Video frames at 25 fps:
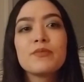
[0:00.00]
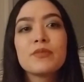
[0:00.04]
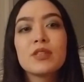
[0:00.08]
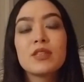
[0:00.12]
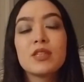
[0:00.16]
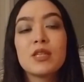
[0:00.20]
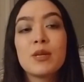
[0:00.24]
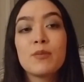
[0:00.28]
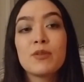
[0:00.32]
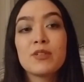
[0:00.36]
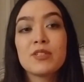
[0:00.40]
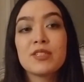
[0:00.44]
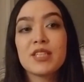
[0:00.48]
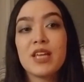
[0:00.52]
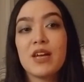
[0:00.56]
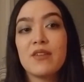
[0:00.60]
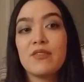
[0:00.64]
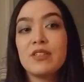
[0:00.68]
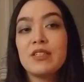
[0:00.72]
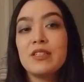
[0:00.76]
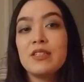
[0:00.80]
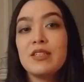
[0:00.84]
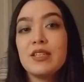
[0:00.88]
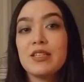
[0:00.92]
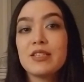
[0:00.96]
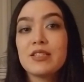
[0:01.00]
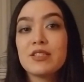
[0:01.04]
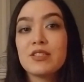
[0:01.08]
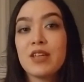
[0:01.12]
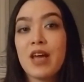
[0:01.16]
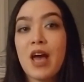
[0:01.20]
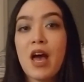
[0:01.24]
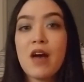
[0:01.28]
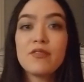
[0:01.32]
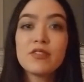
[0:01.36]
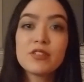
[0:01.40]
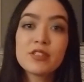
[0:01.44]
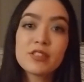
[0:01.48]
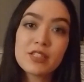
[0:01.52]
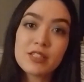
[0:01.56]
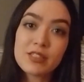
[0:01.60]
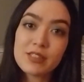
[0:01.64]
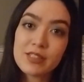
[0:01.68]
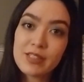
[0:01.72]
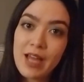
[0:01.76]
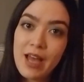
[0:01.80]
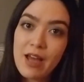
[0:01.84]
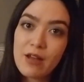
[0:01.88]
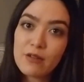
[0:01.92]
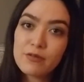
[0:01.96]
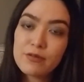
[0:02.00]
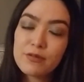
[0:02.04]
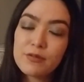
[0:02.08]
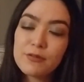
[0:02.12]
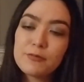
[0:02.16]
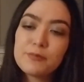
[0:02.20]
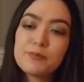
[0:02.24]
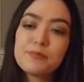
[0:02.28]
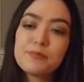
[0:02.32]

Number seven is to have a good laugh.